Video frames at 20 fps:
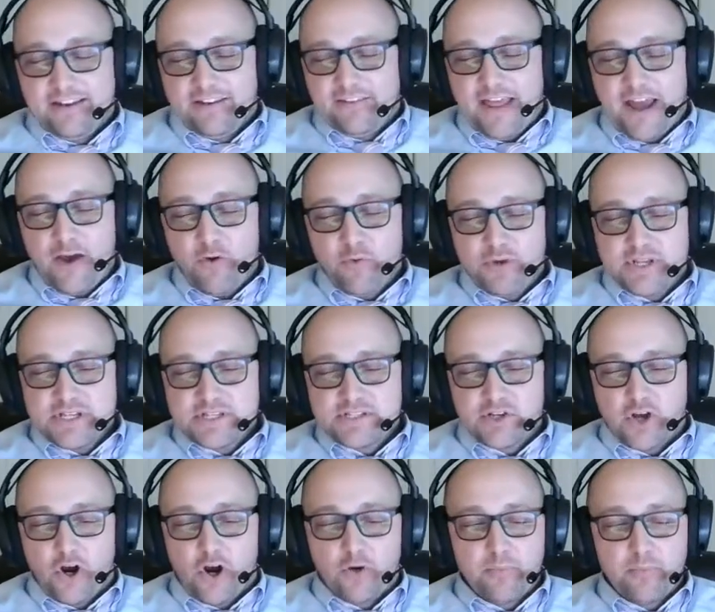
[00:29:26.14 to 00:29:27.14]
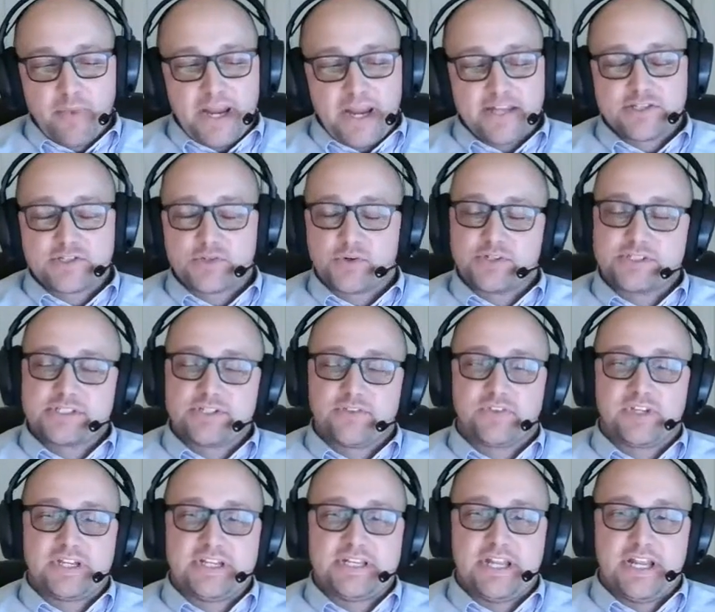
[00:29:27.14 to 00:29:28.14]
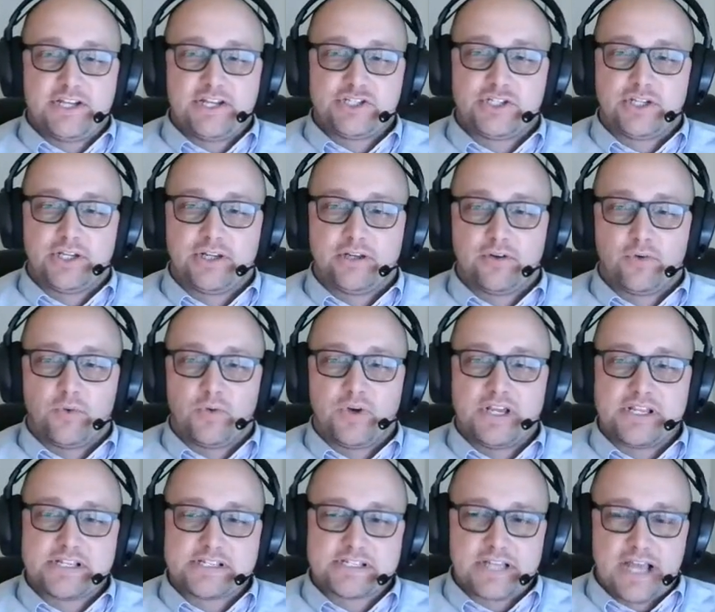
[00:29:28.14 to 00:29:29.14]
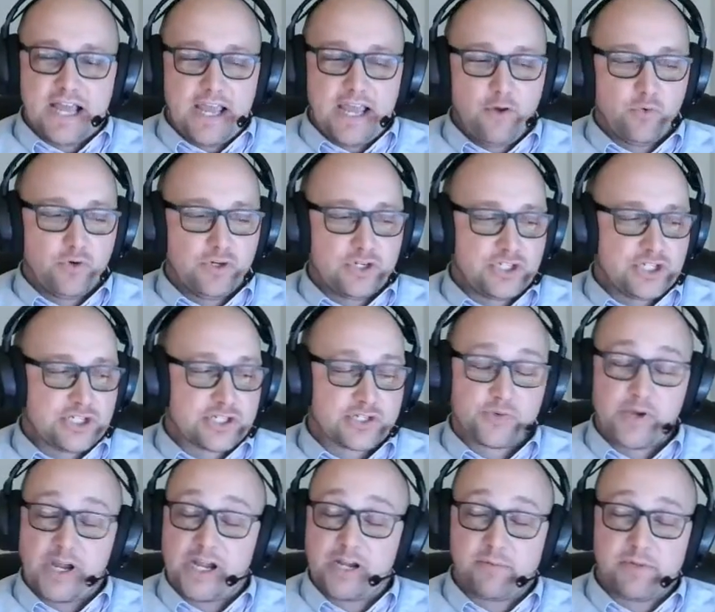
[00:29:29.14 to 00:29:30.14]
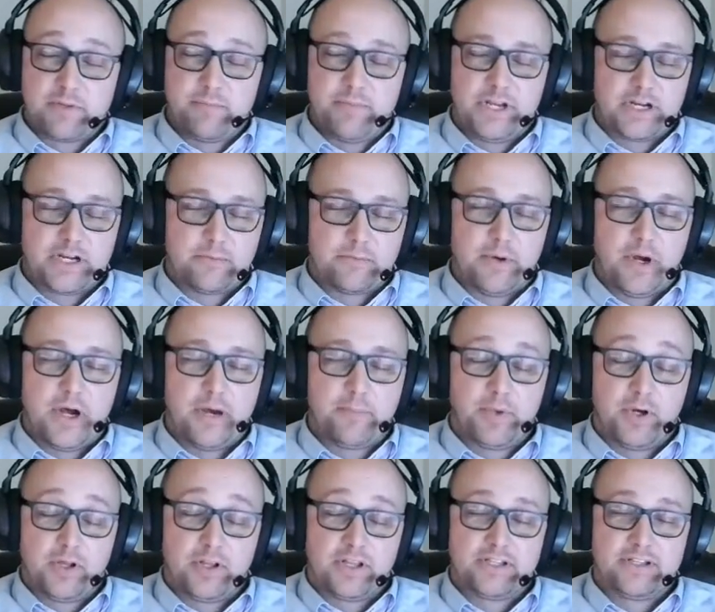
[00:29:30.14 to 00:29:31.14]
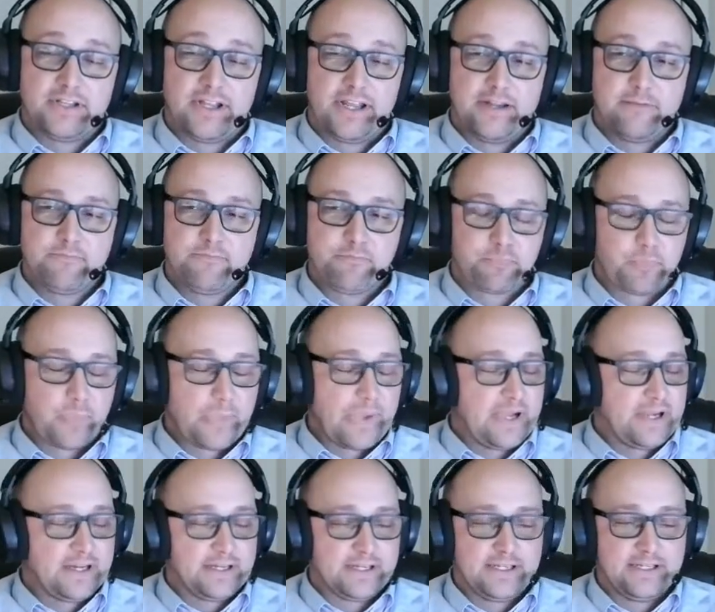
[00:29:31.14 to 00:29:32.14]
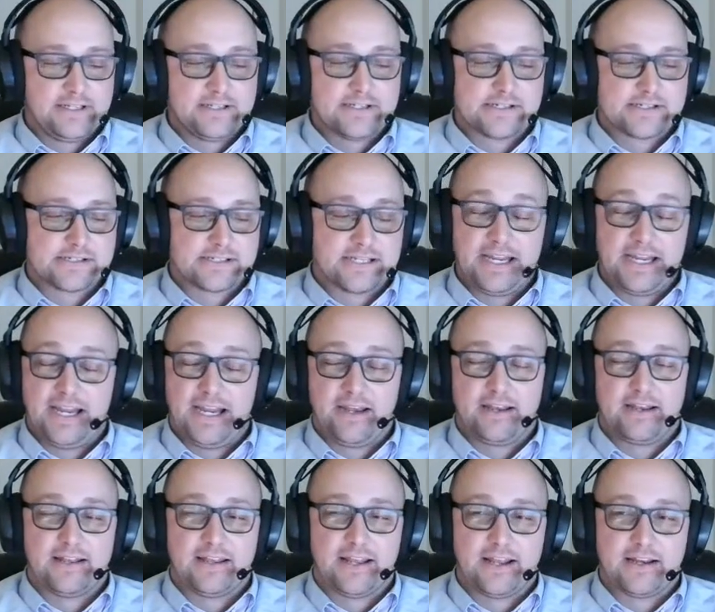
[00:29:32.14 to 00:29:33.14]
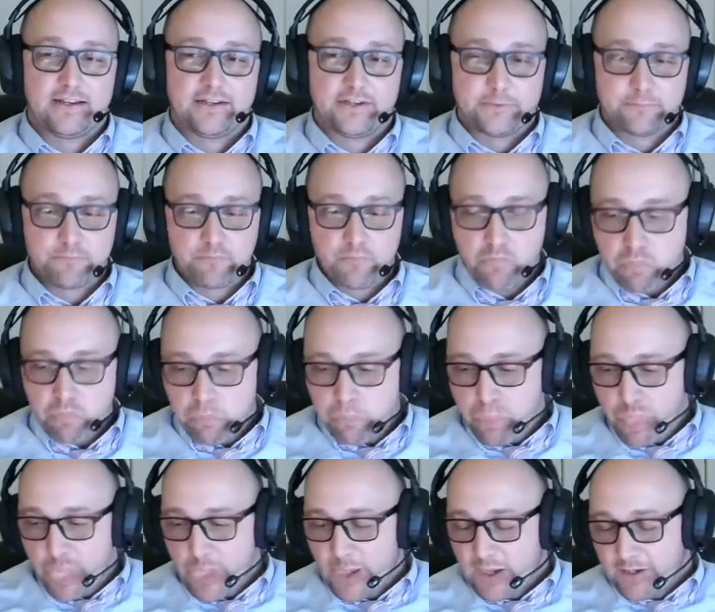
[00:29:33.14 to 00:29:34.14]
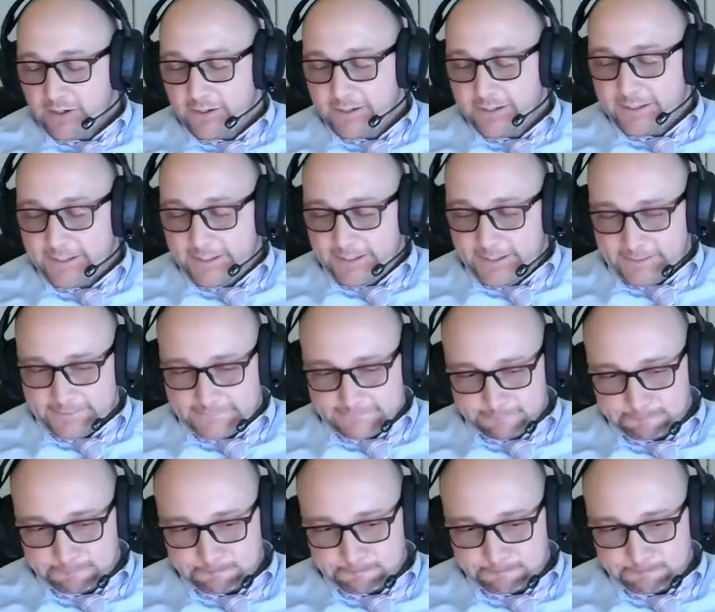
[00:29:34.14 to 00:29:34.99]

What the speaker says: that was our main source of contention, was I would just randomly pick him up all the time. He hated that, dude. But